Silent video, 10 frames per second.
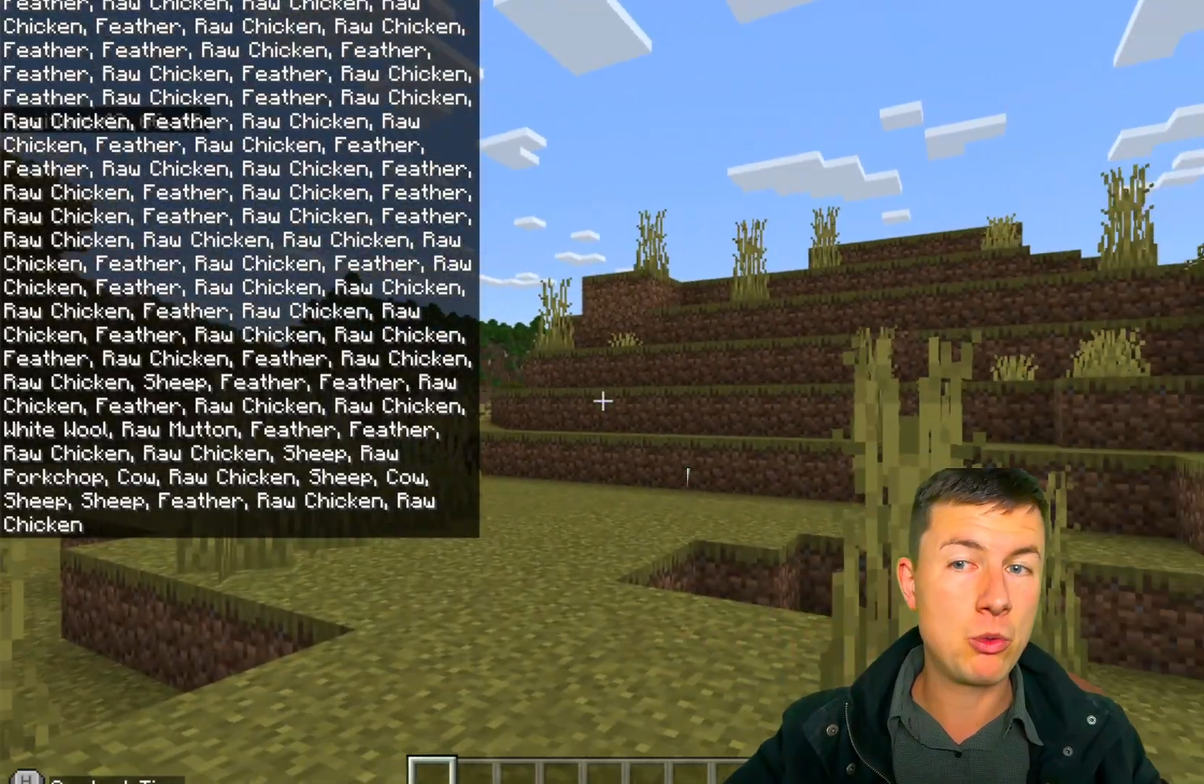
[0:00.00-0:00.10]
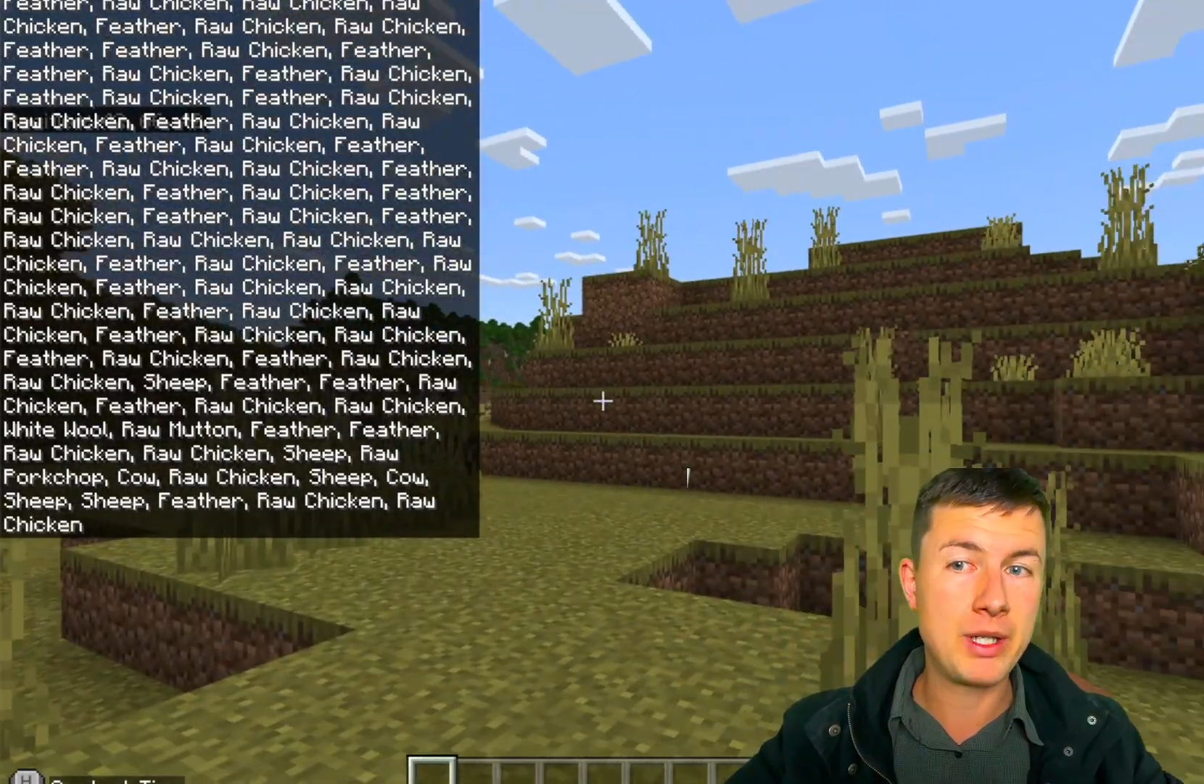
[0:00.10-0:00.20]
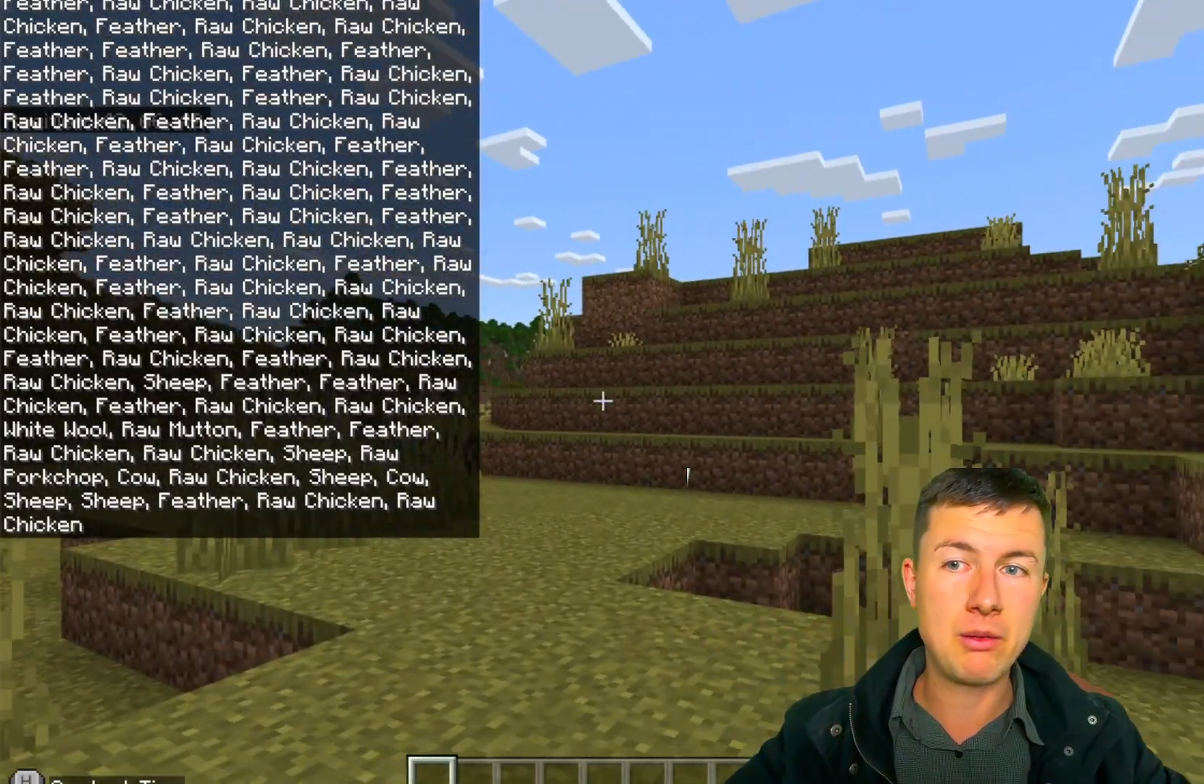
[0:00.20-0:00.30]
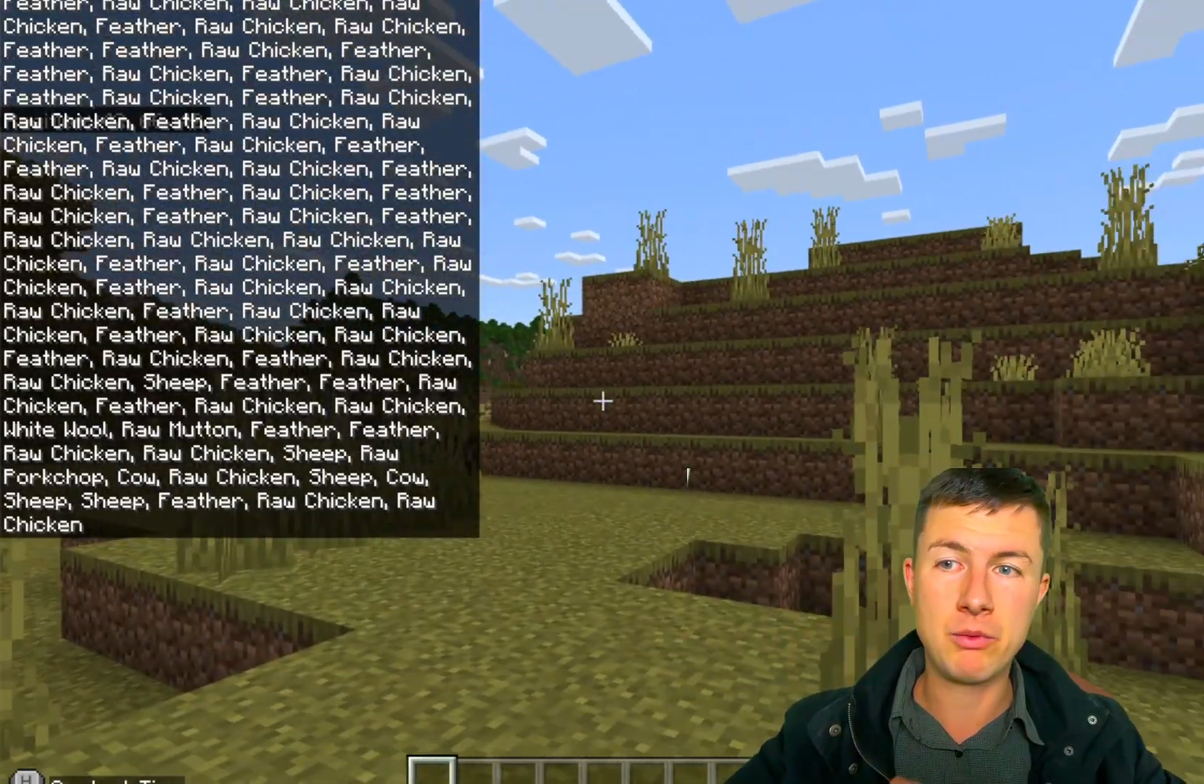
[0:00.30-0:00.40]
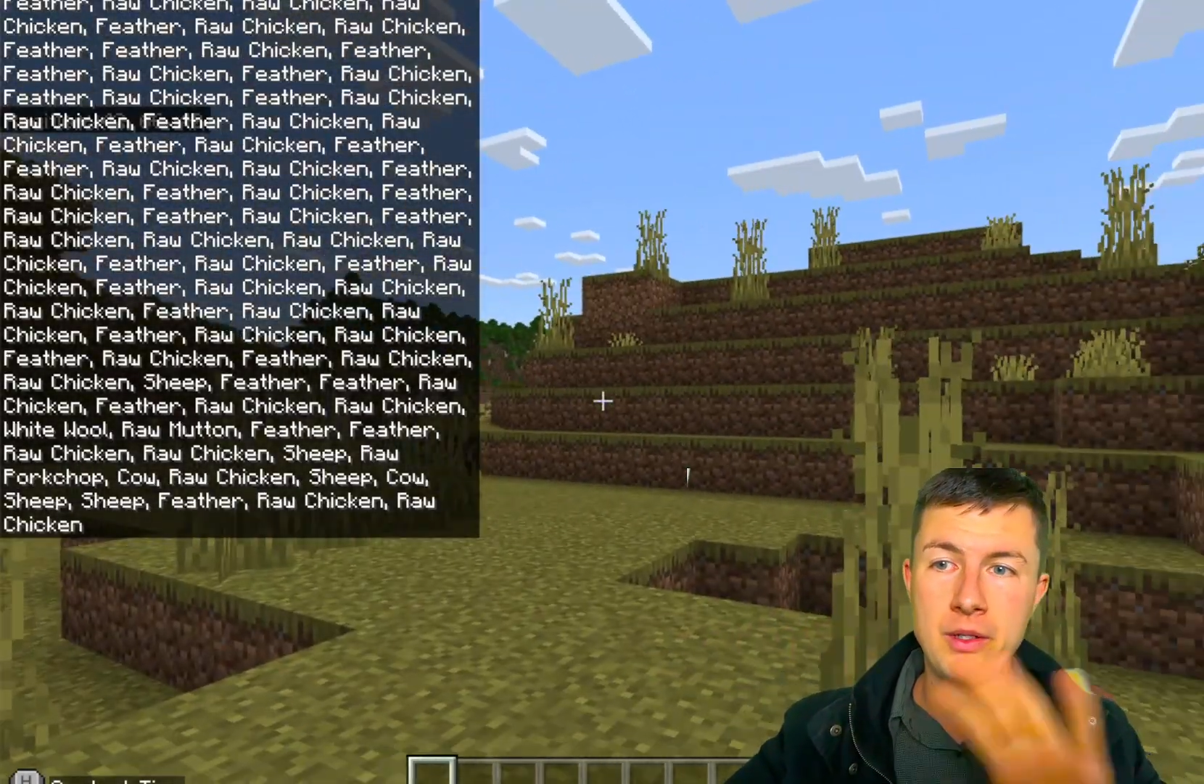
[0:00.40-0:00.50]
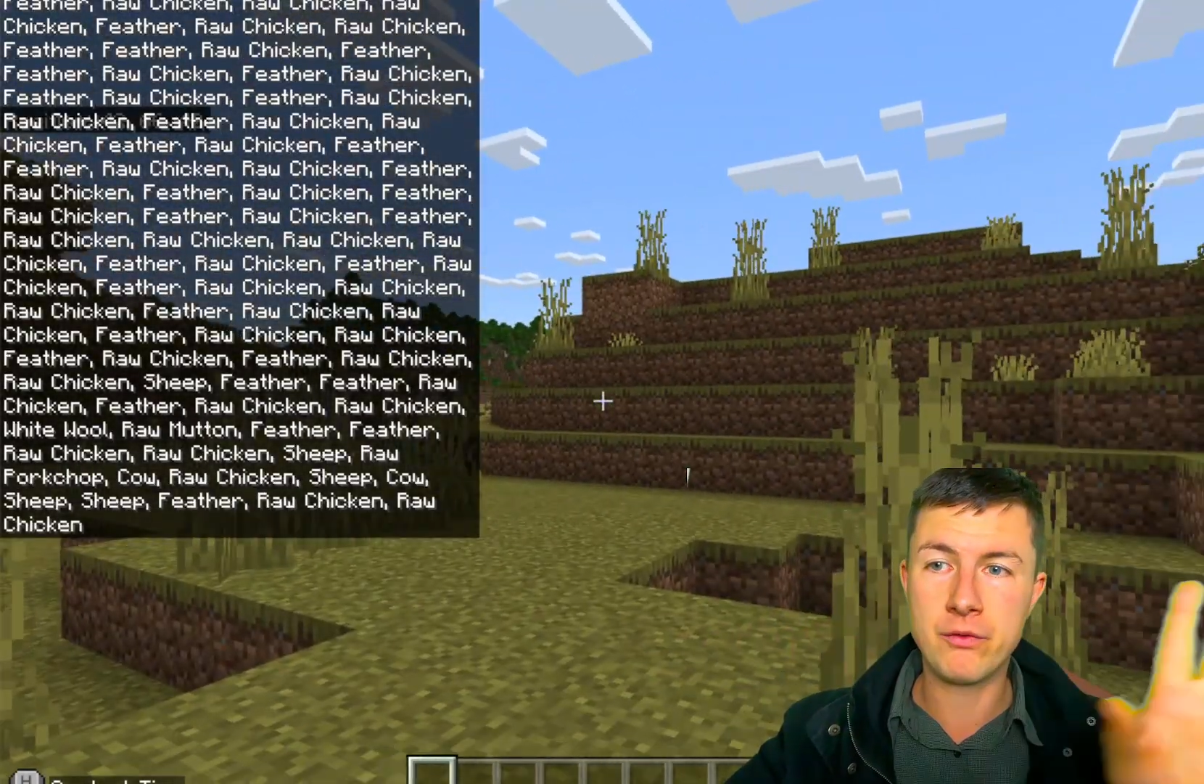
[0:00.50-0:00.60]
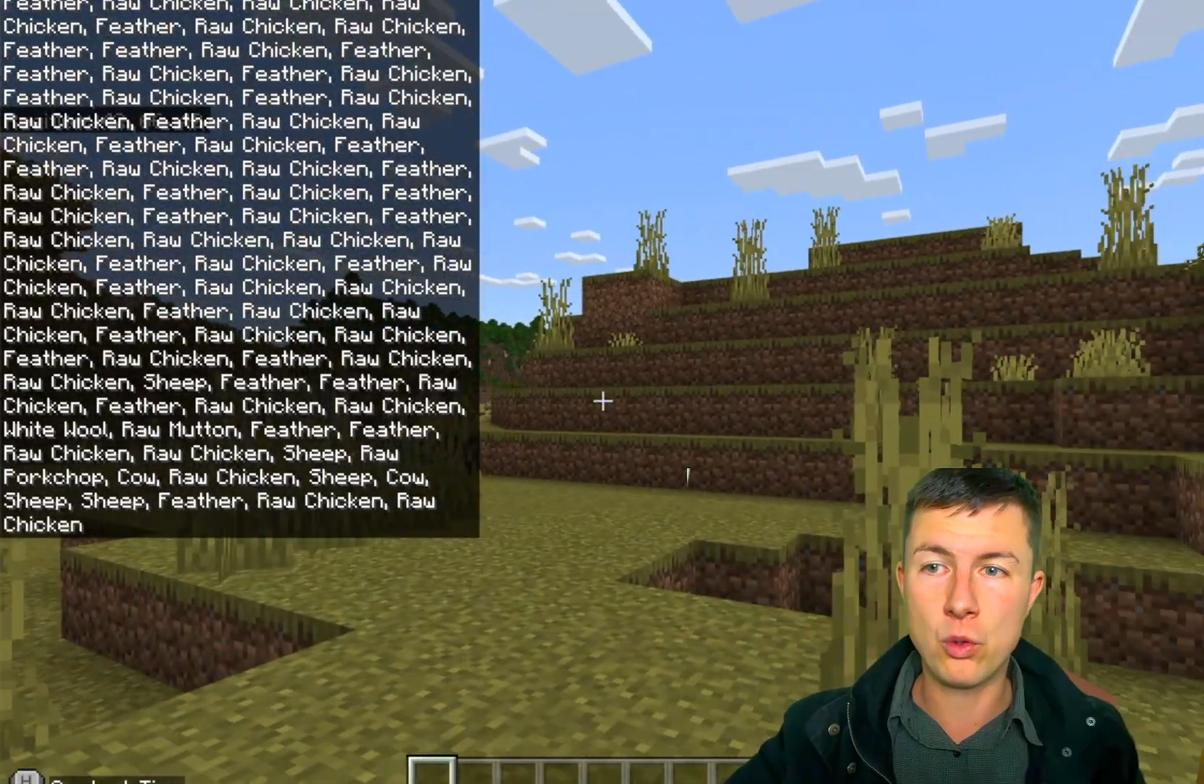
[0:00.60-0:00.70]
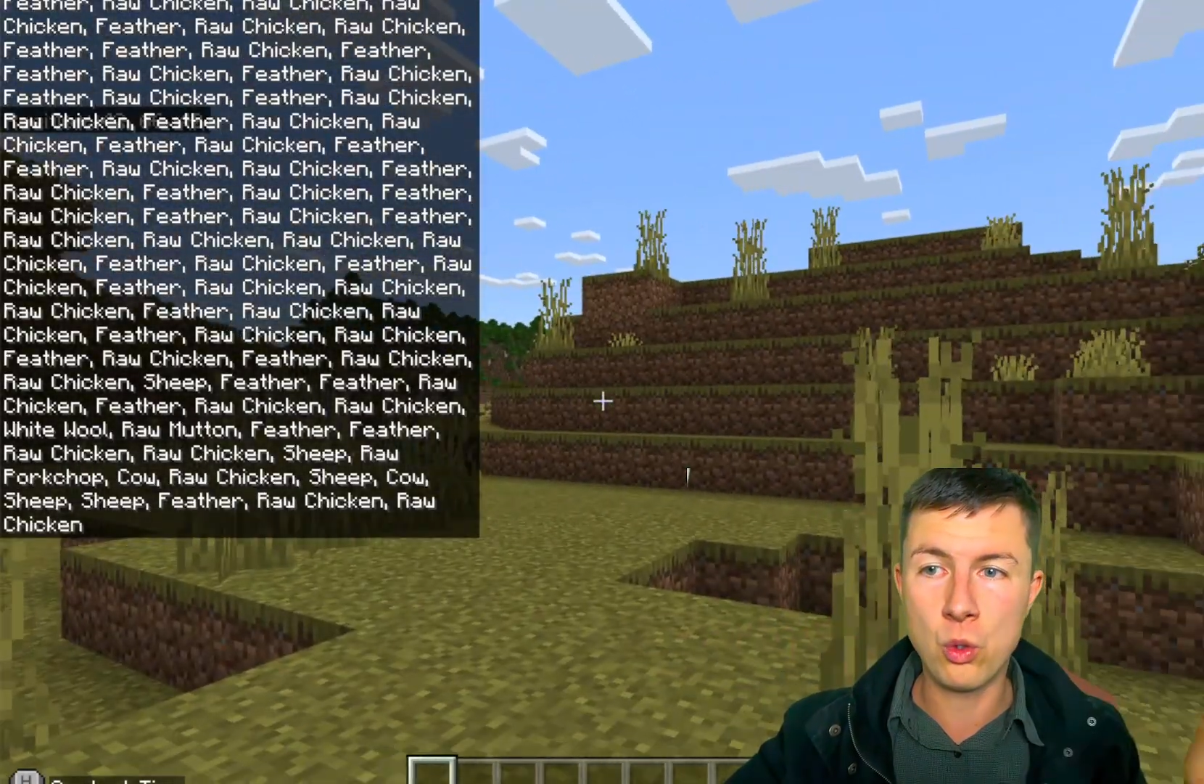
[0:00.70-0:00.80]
will get rid of